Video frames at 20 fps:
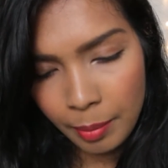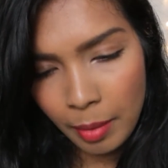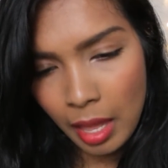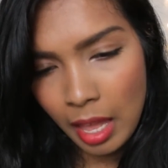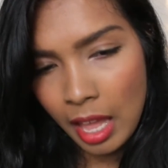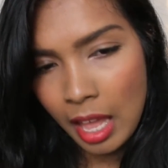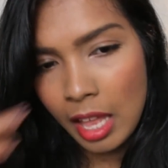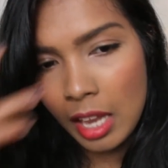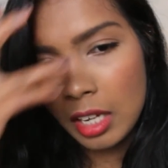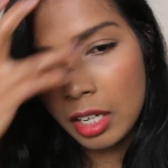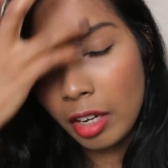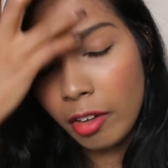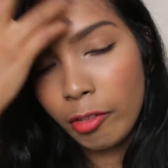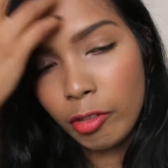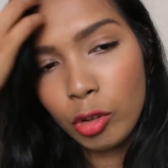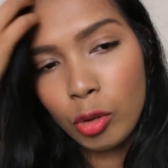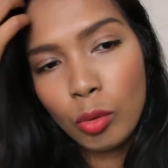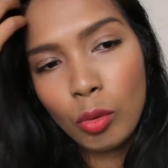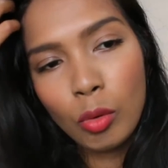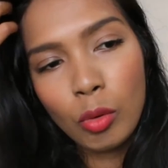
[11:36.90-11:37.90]
And
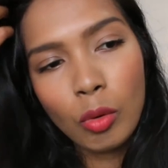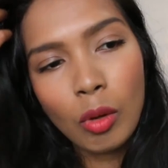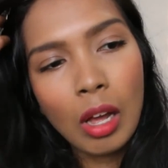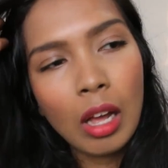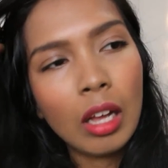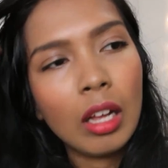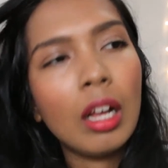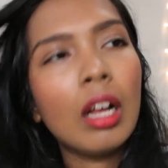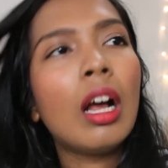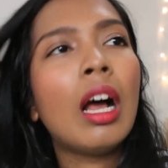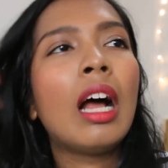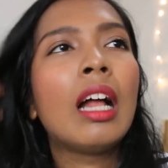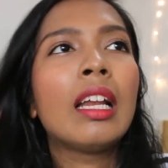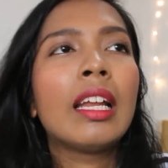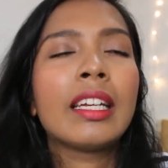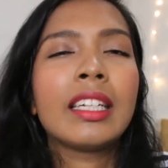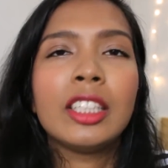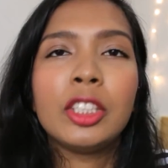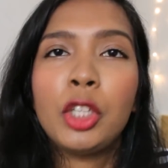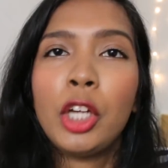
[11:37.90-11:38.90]
if you are
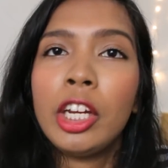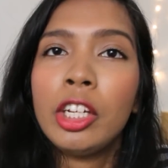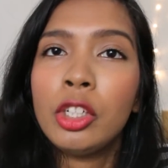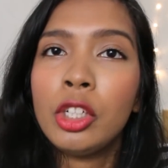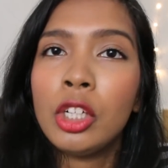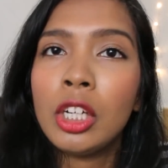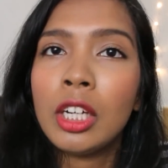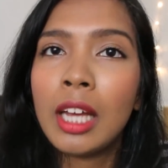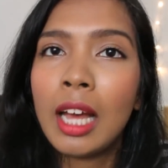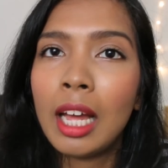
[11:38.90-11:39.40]
like a JG